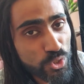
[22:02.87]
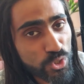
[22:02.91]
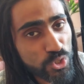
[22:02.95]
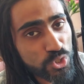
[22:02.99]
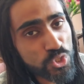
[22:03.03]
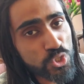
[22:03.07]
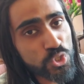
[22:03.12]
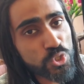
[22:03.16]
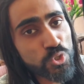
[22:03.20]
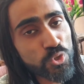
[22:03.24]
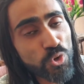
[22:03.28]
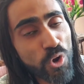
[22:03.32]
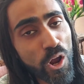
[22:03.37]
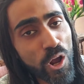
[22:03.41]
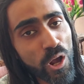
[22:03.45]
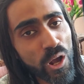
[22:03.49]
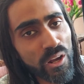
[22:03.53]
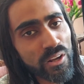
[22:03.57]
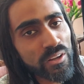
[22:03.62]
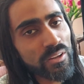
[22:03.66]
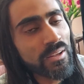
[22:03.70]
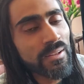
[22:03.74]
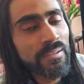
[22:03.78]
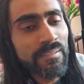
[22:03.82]
is
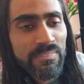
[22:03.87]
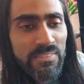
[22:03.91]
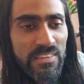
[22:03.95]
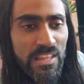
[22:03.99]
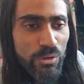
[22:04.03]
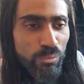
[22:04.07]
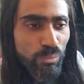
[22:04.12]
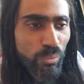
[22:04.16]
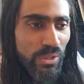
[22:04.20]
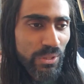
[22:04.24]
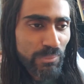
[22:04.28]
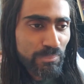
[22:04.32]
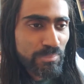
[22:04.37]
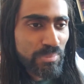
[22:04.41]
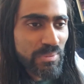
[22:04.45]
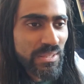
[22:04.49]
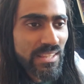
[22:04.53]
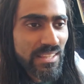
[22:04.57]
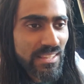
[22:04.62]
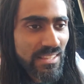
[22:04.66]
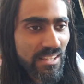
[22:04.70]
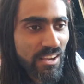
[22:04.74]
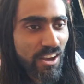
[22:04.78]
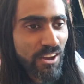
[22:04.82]
strong, then we'll
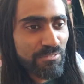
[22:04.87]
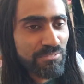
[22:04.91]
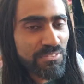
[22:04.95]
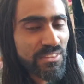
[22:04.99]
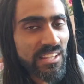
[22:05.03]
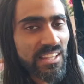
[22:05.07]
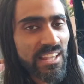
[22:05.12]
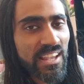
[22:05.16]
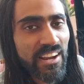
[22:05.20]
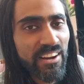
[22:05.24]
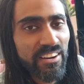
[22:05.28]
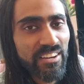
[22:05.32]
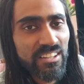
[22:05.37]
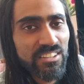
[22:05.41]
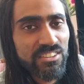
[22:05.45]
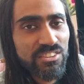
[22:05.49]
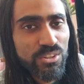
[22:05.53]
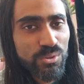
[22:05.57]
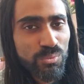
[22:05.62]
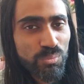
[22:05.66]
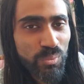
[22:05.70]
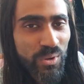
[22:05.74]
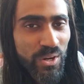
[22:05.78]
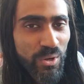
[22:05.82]
be of the
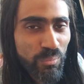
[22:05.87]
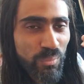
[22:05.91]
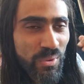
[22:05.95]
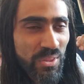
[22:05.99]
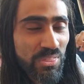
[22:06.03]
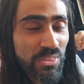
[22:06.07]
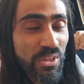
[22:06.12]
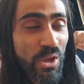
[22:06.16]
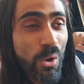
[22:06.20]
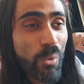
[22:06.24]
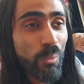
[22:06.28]
character wherewith